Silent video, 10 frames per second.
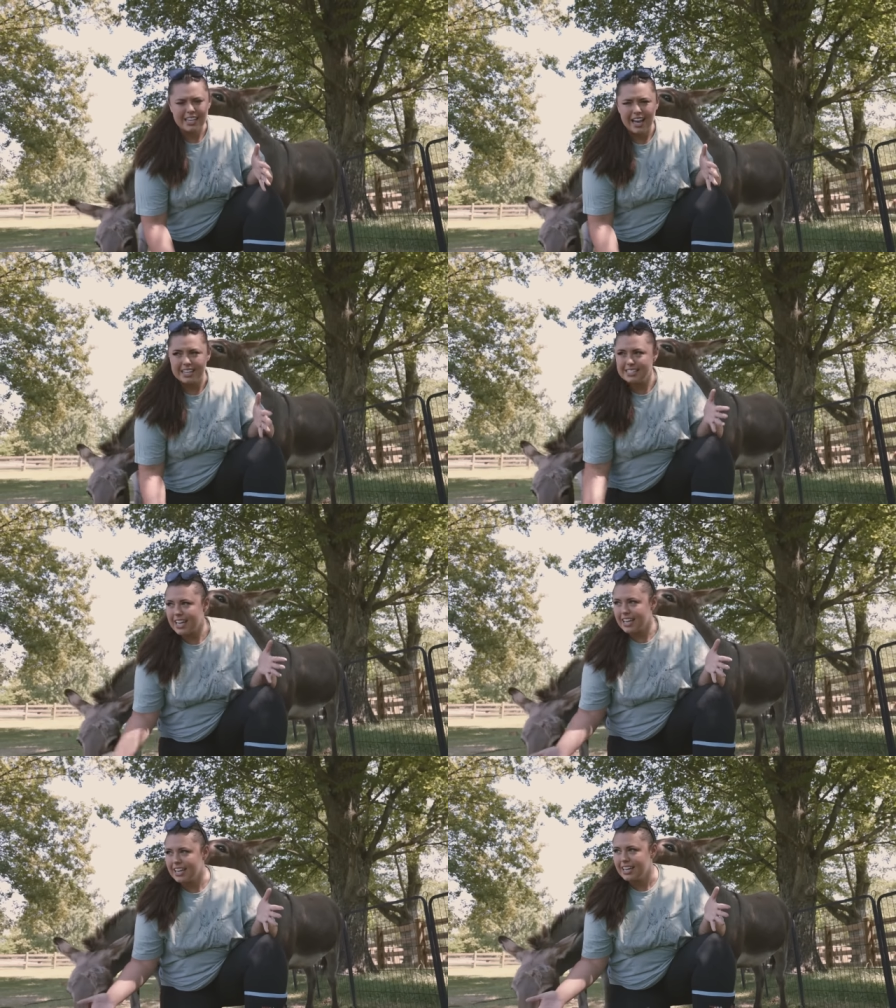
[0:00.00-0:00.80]

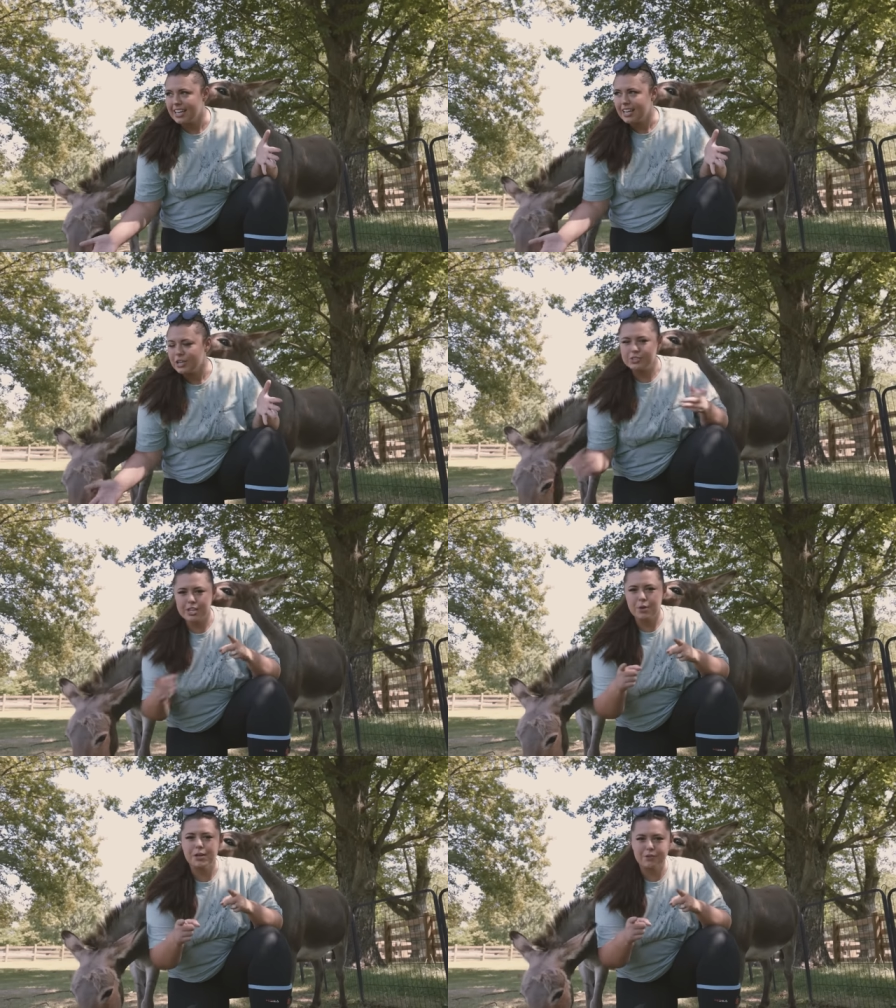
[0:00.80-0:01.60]
Isaiah, you
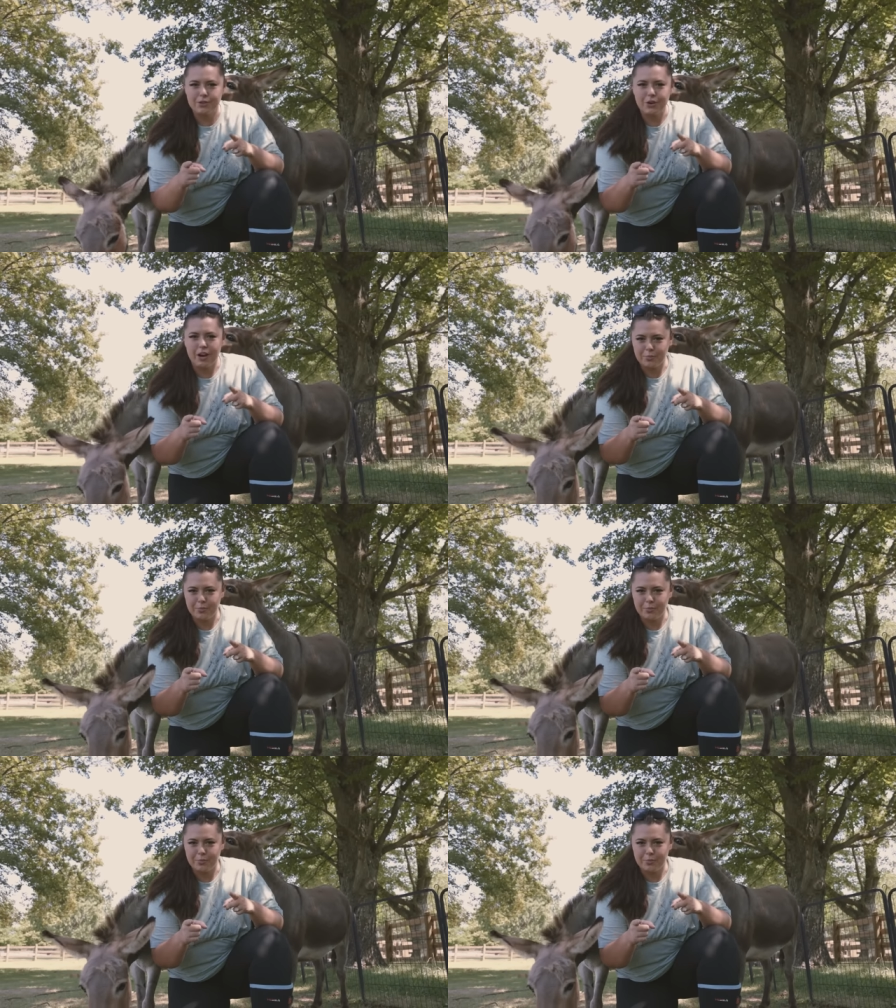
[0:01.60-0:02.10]
tell me if you know how to